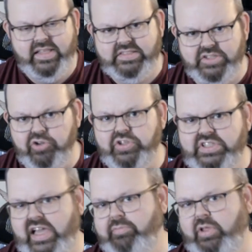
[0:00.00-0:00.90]
That's the only
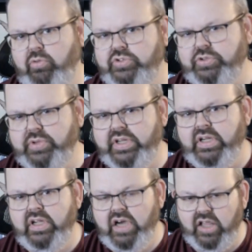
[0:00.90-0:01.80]
time they will do
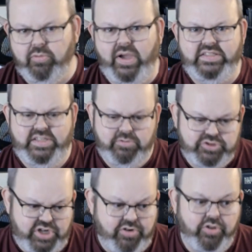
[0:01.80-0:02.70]
it. Otherwise, they will
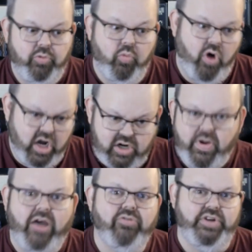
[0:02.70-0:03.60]
generally walk
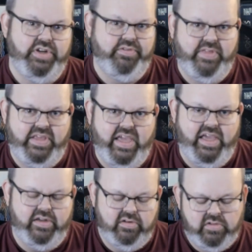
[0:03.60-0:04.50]
around it if they
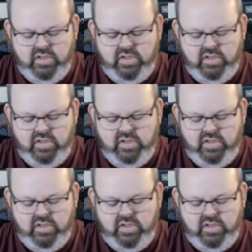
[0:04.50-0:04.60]
can.